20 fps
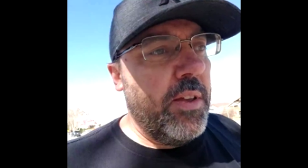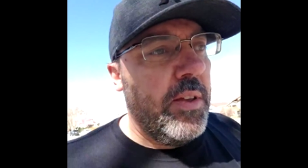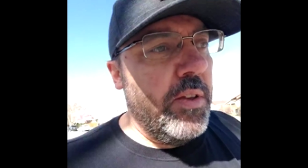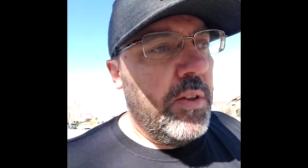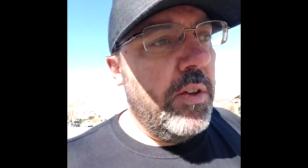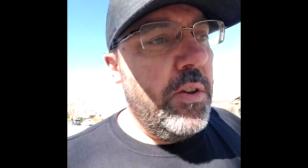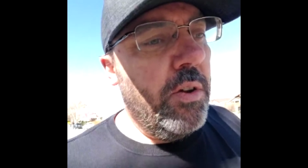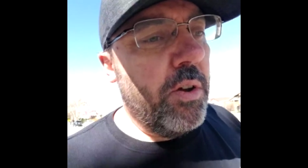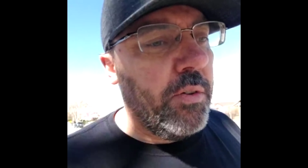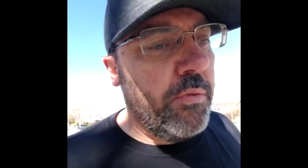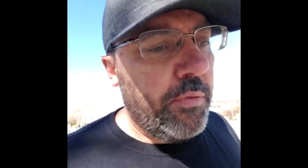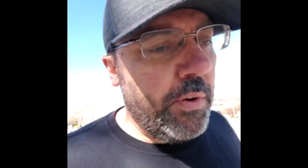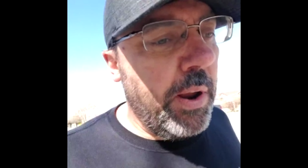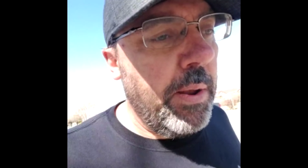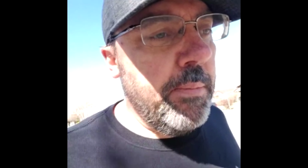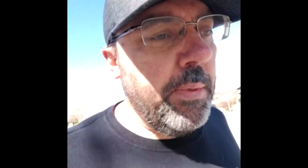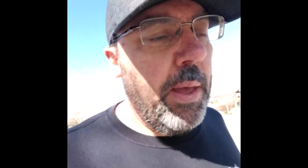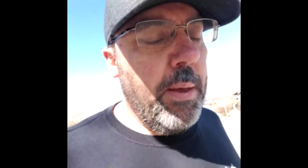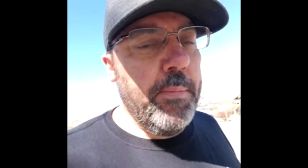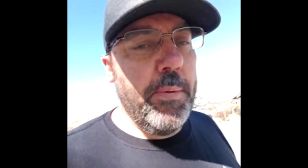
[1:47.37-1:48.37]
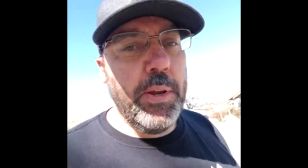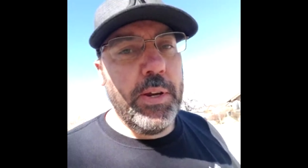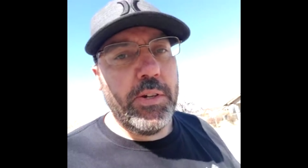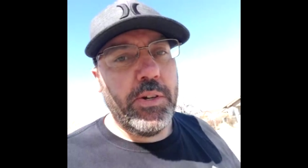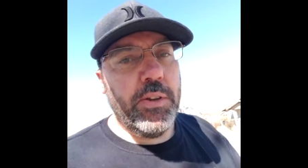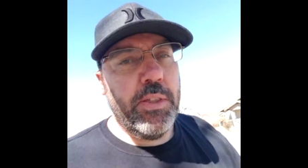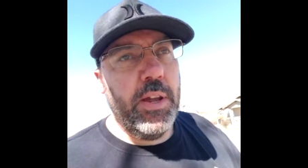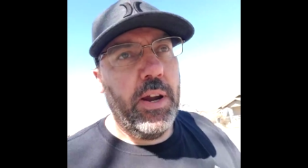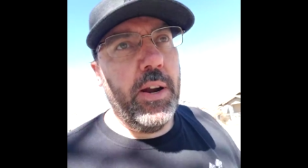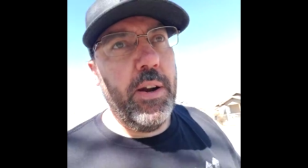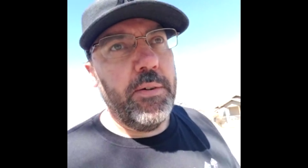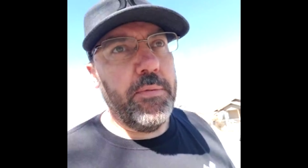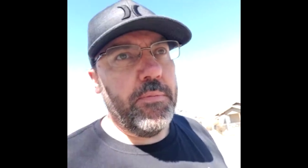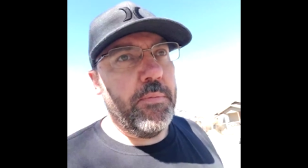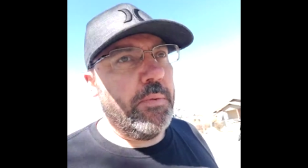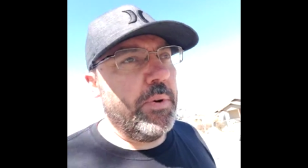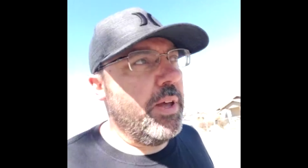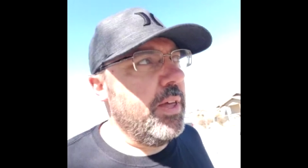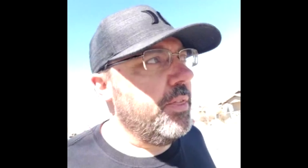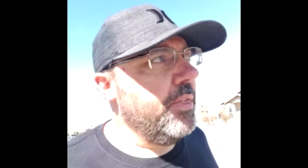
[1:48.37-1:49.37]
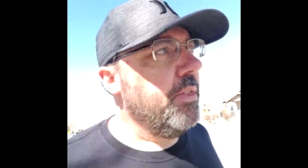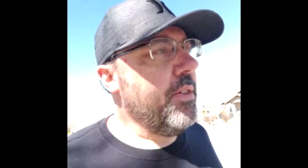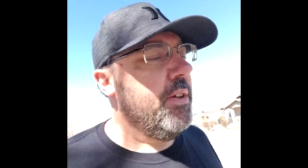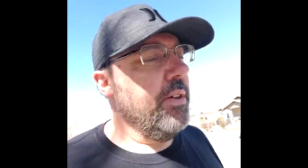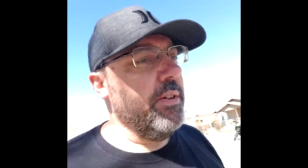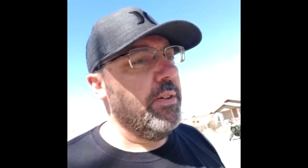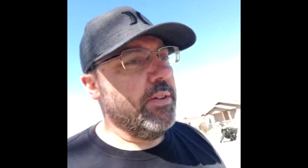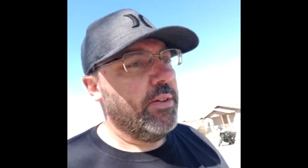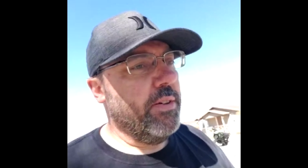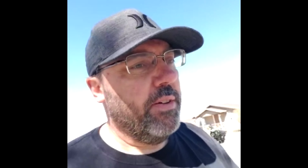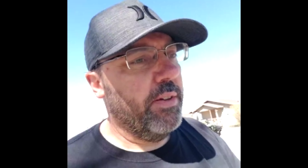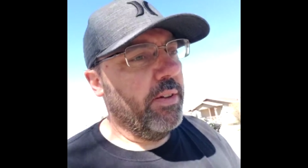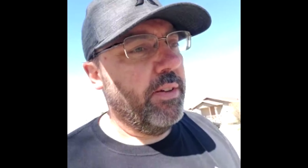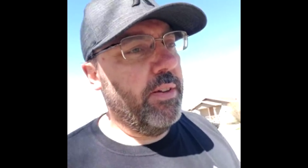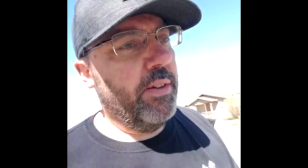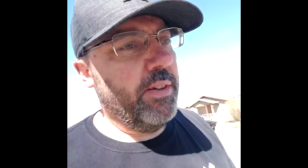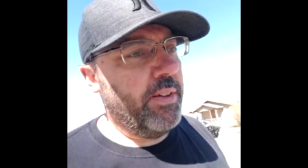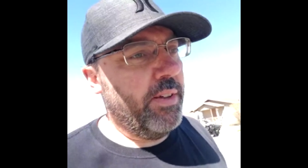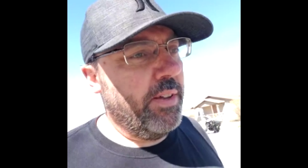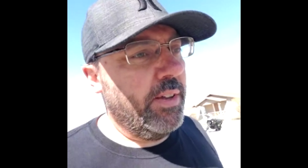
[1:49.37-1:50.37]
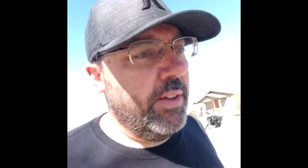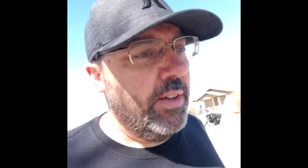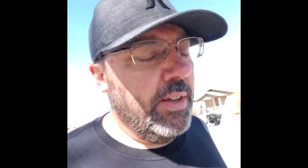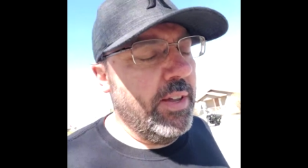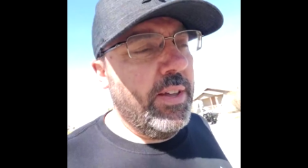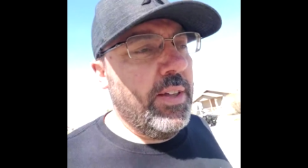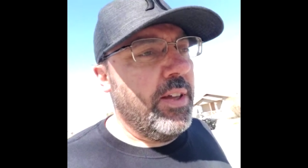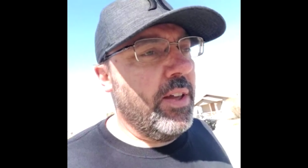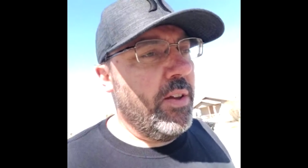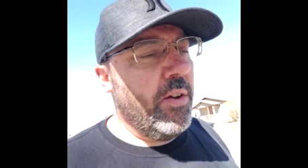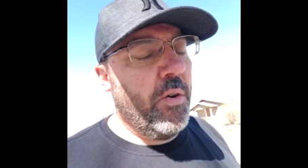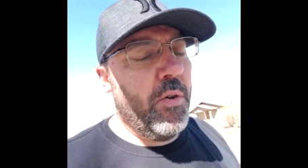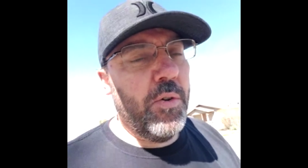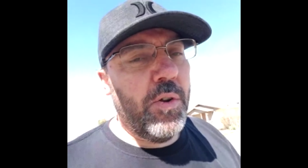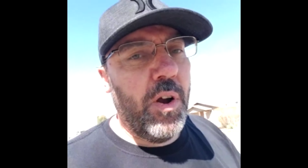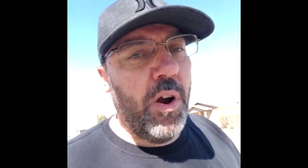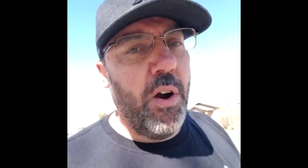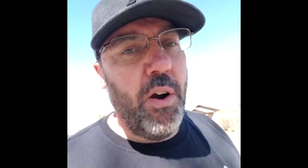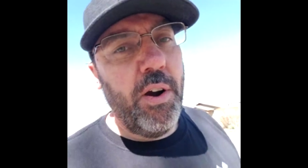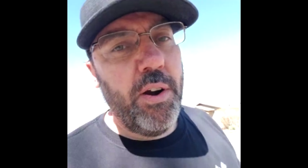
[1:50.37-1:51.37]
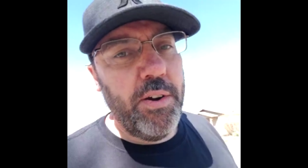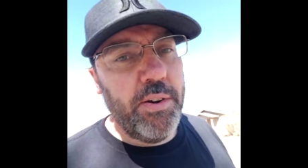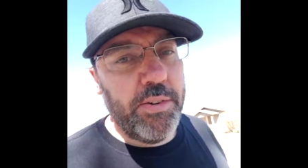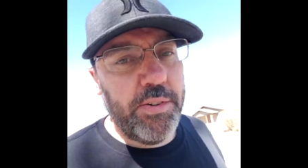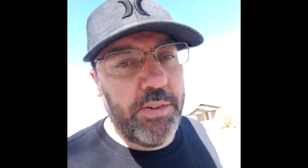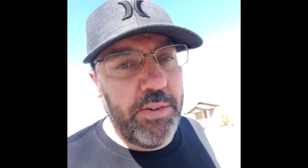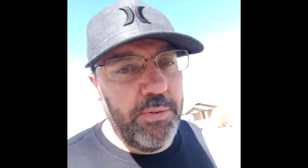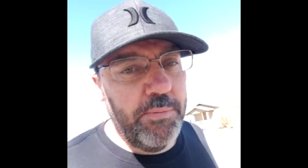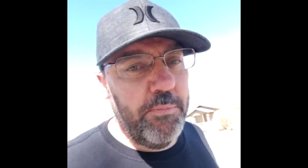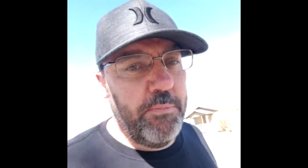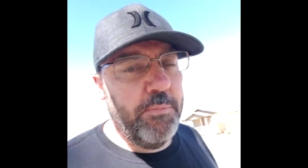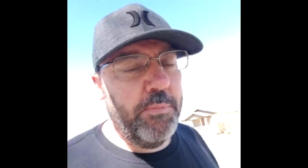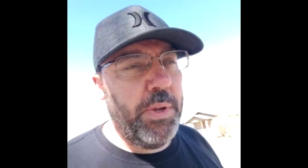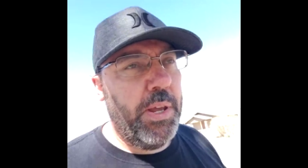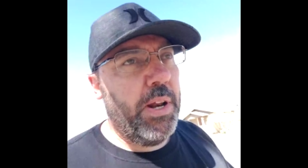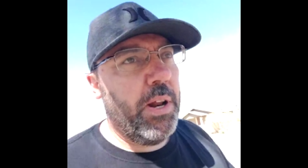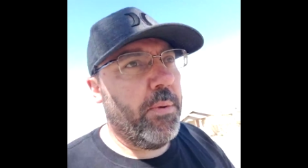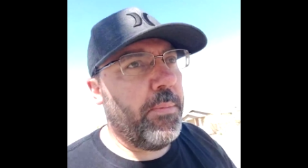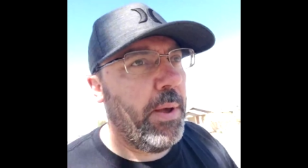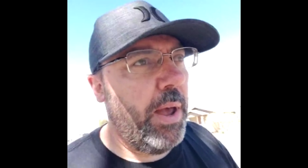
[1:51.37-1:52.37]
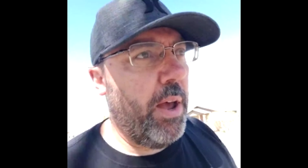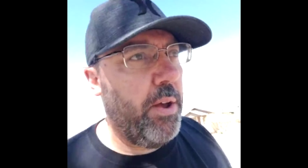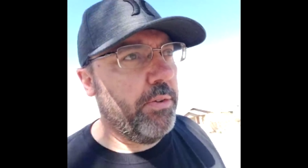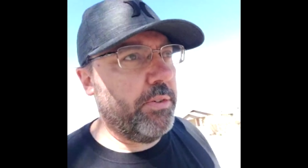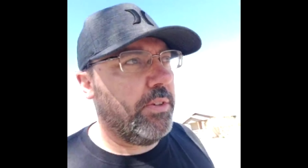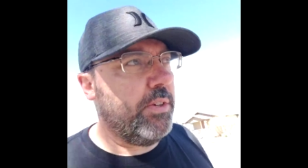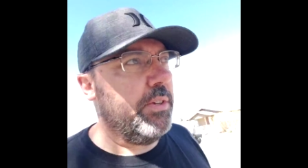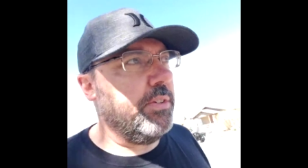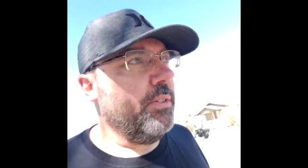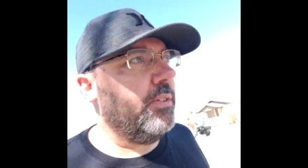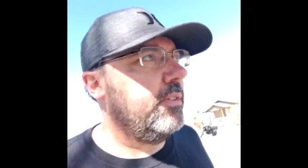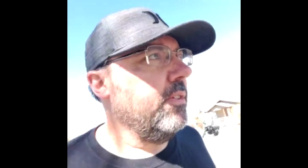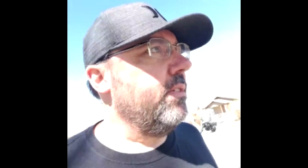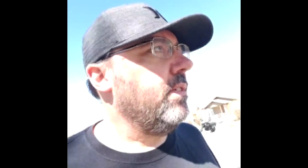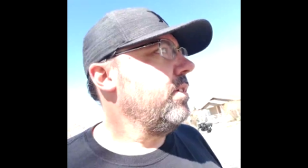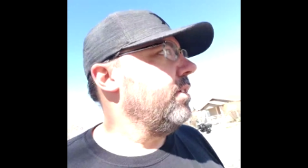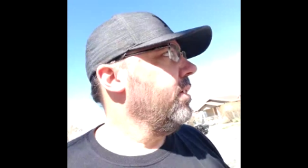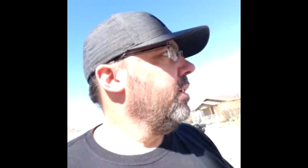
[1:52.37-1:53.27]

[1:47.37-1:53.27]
you could frame that picture there with old cars, beat up houses,